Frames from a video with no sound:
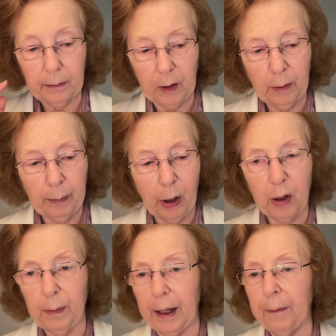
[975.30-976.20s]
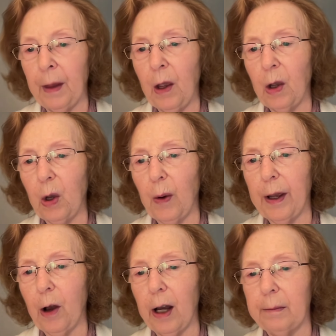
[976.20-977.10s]
Pardon me. Going
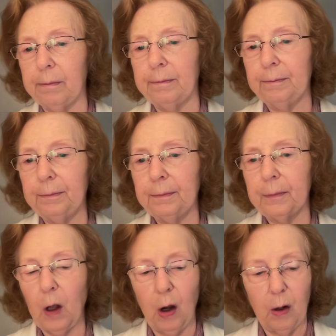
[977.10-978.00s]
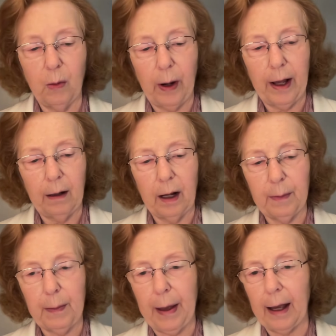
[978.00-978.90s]
on. Oh, well, let me
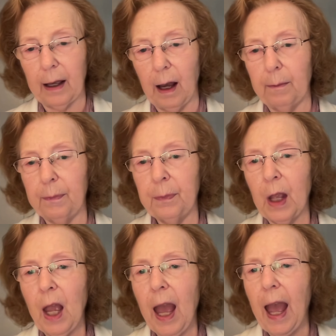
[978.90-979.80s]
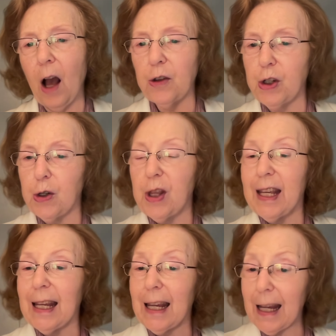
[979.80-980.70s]
back up. To
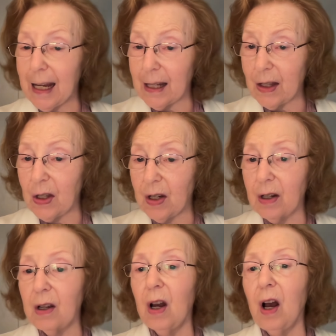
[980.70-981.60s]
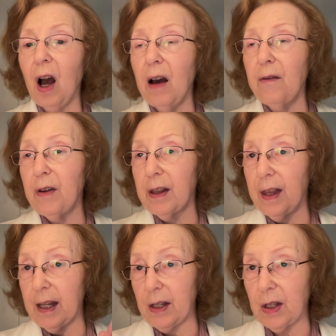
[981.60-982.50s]
the east of
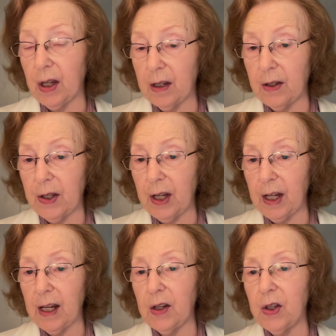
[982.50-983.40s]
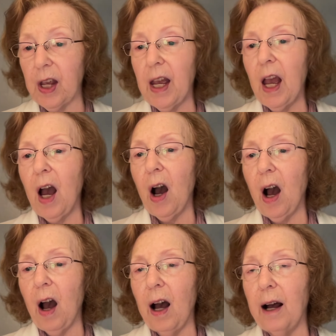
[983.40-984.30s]
these seas
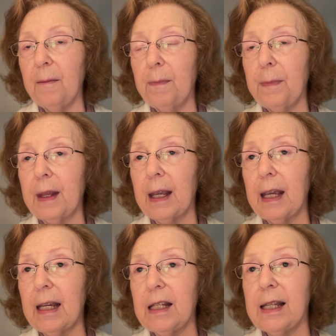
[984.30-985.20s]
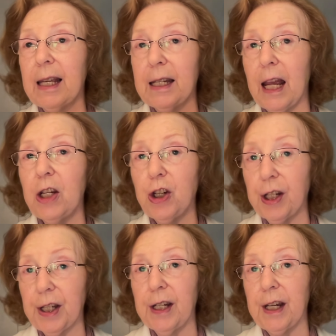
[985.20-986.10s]
is the nation
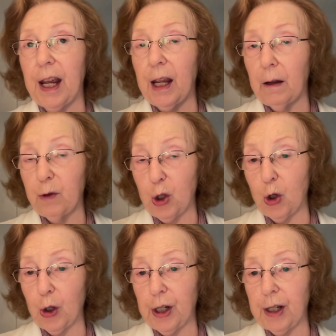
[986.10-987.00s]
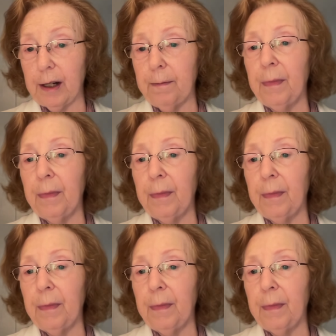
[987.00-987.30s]
today of Jordan,